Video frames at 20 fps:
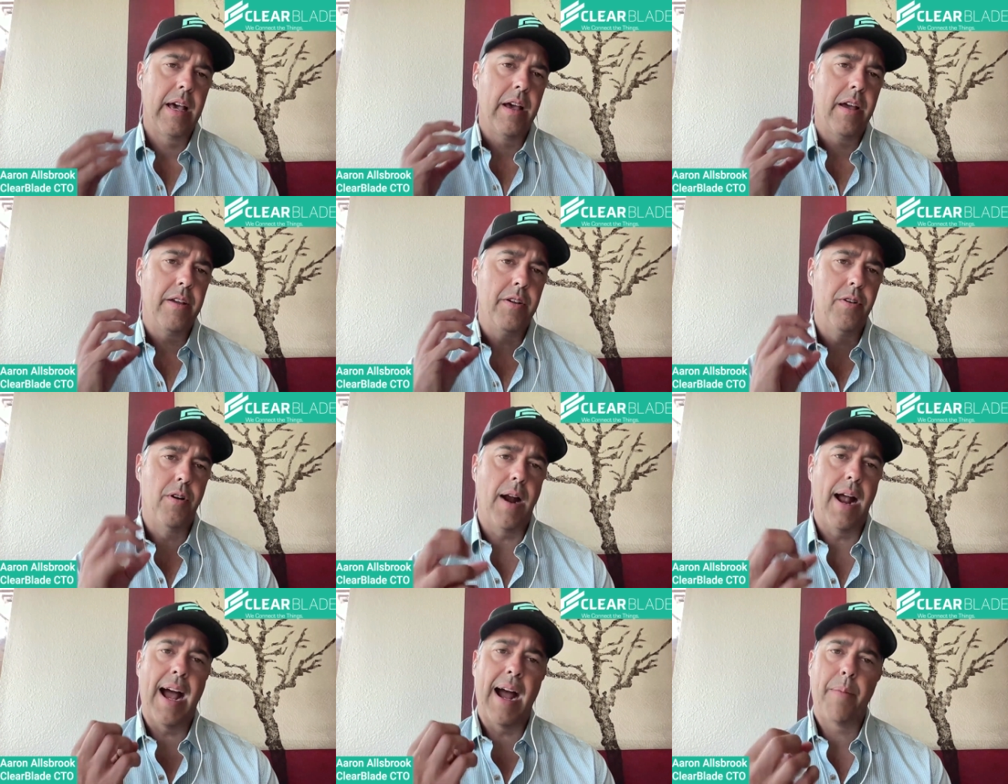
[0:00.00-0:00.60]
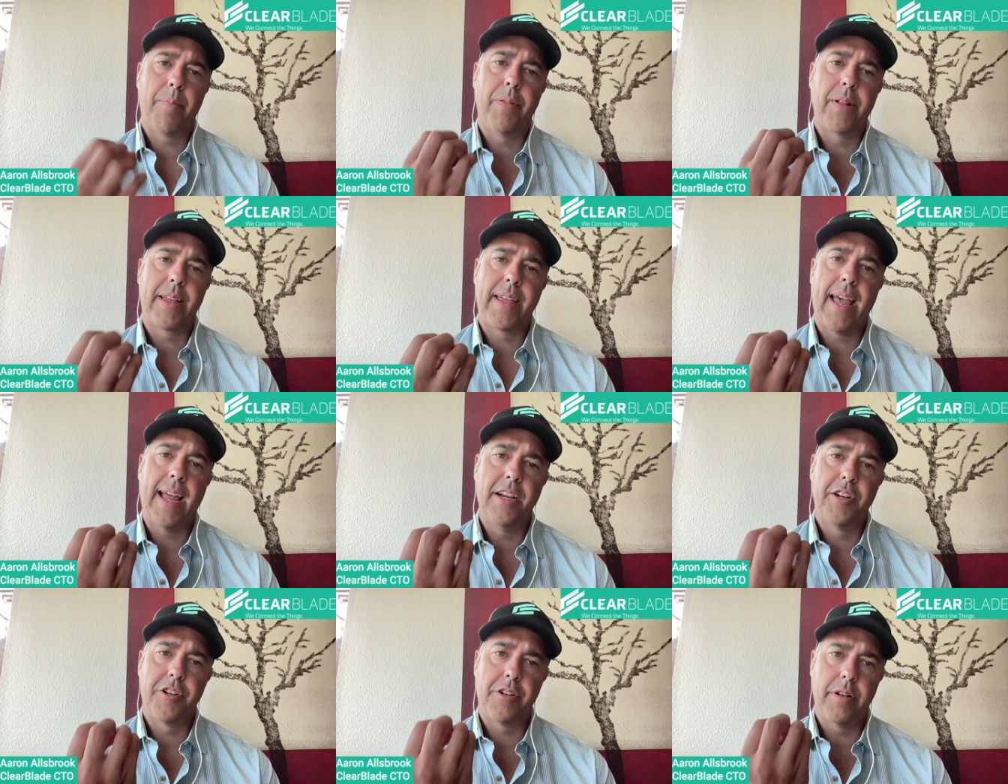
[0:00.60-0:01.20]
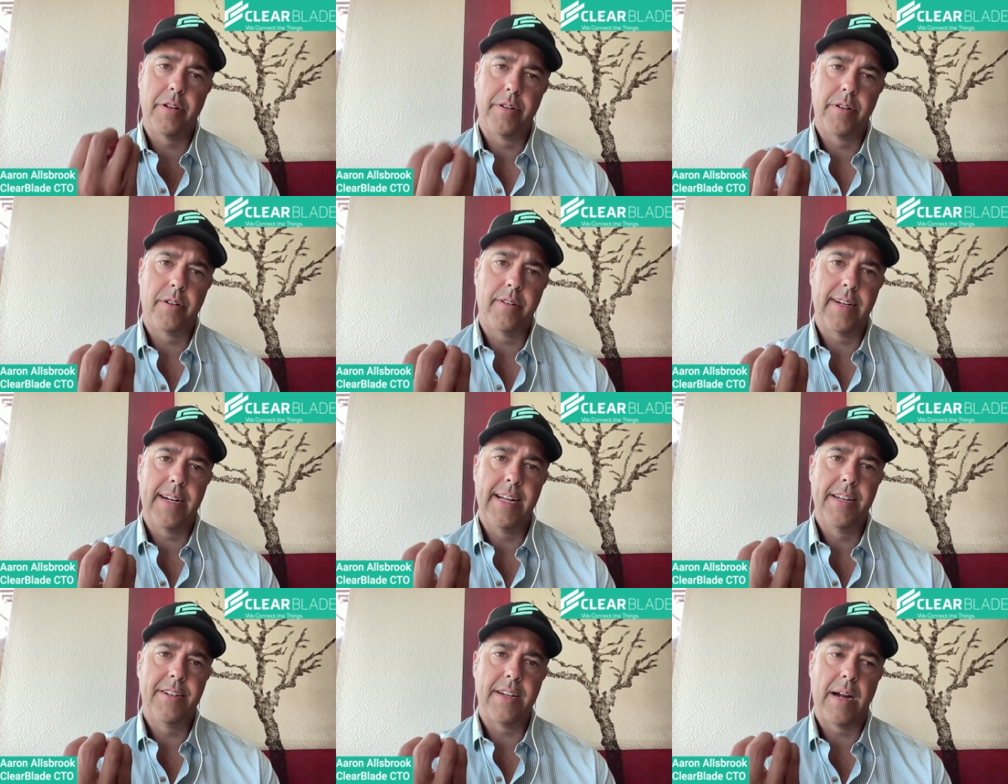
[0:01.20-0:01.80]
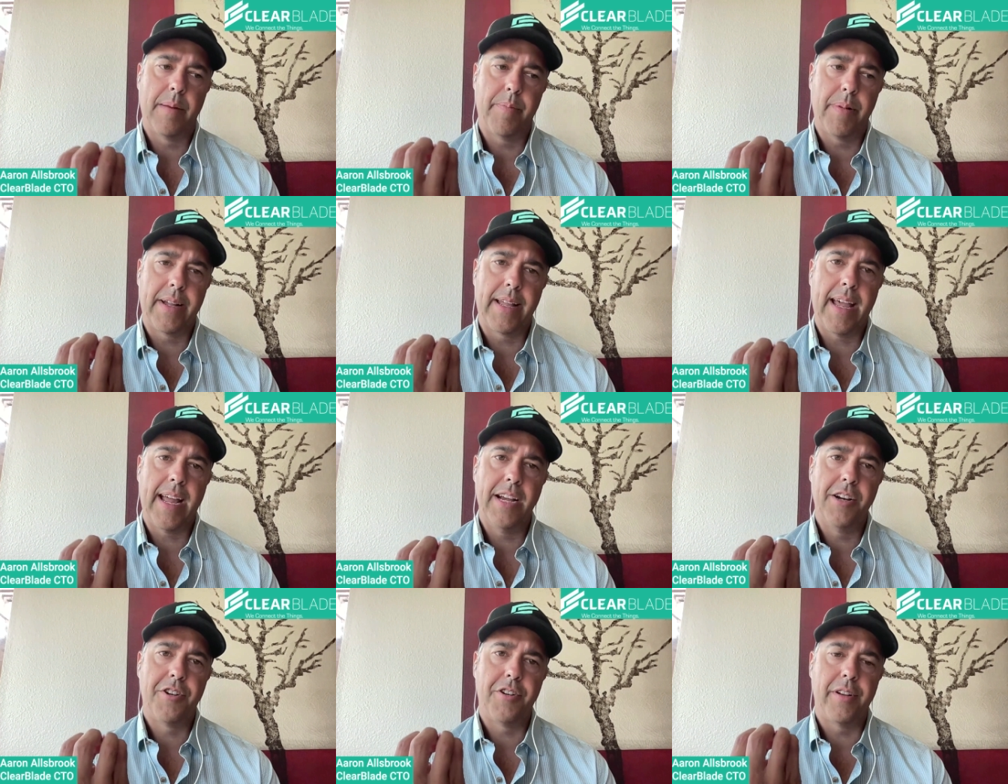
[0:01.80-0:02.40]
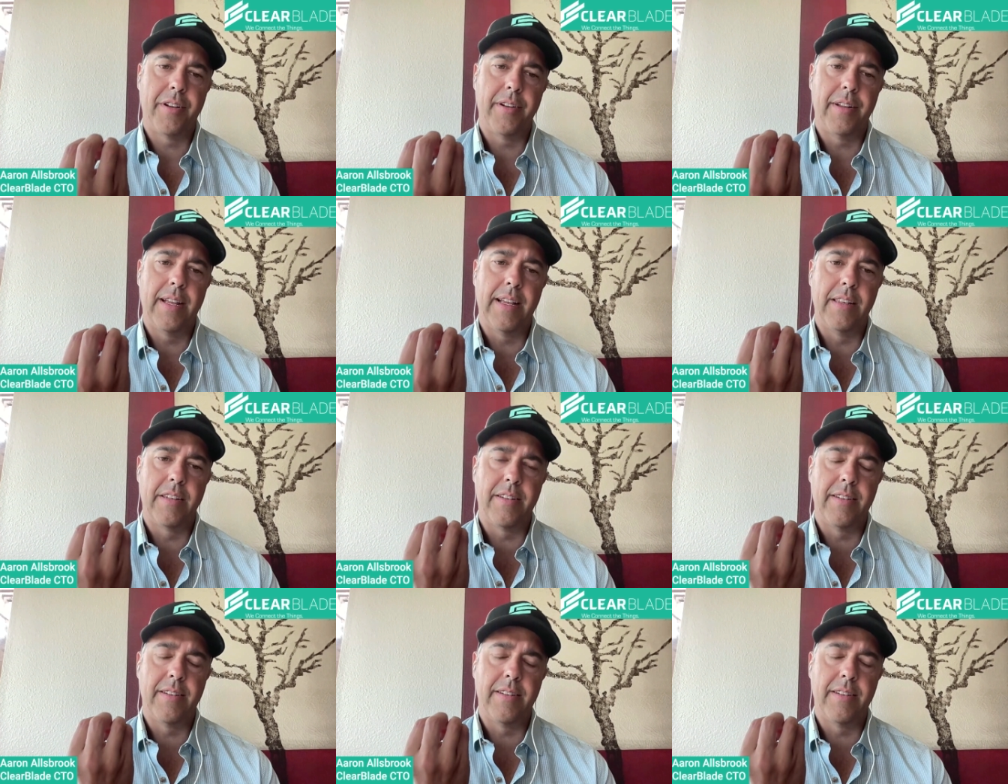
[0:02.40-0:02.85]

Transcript: your application, your edge application